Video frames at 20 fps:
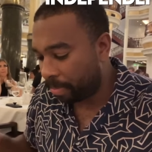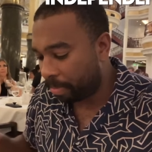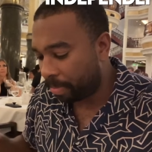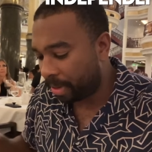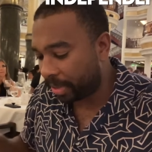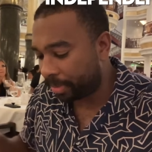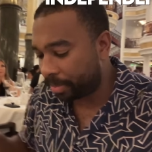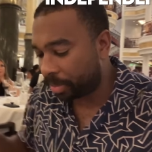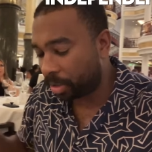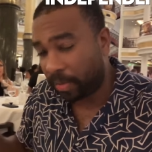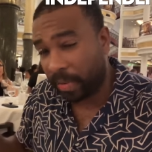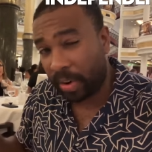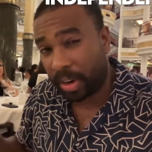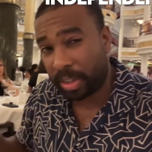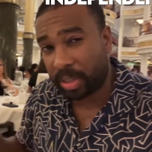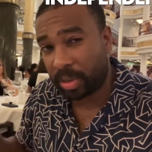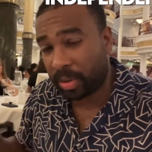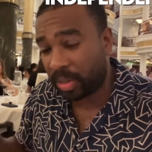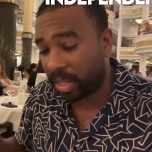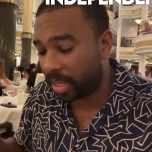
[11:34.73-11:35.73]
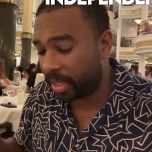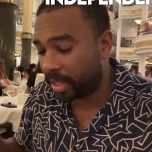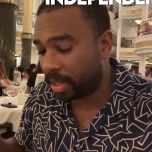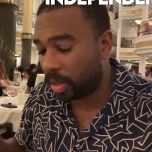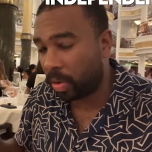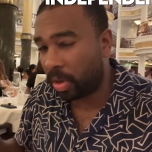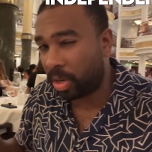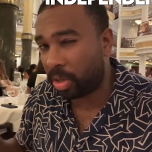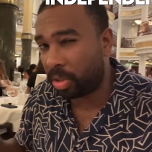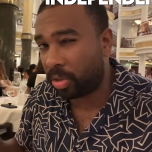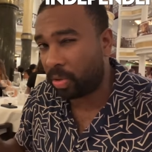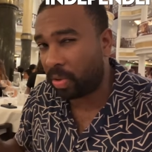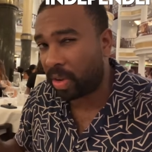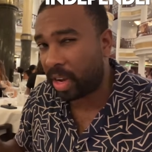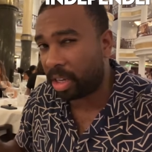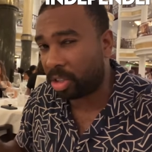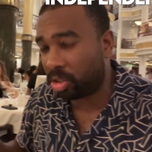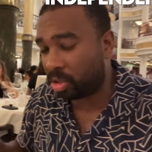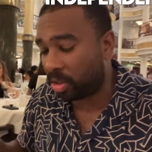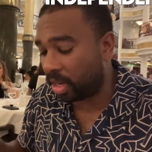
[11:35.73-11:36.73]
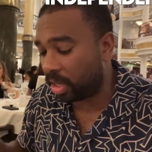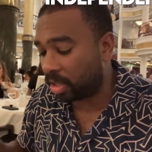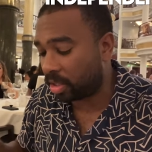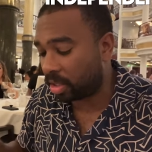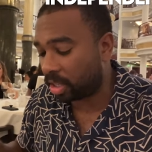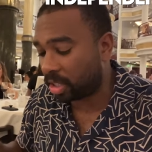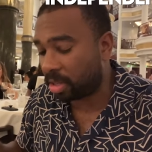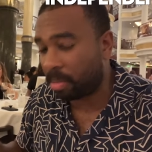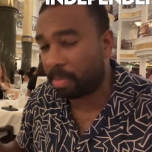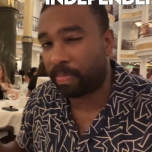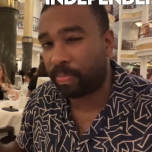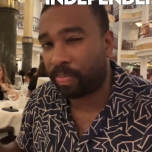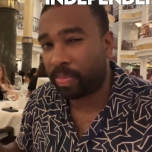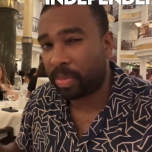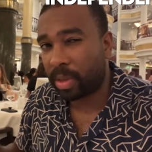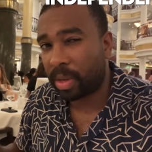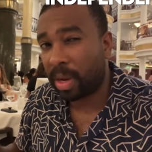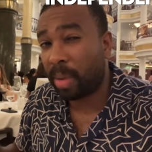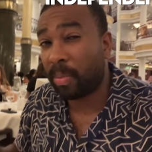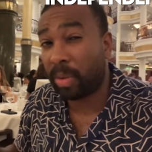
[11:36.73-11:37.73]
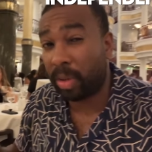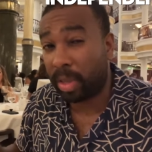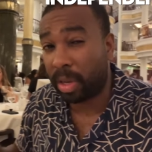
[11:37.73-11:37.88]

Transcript: But so far so good. I ordered two entrees because I'm, I'm really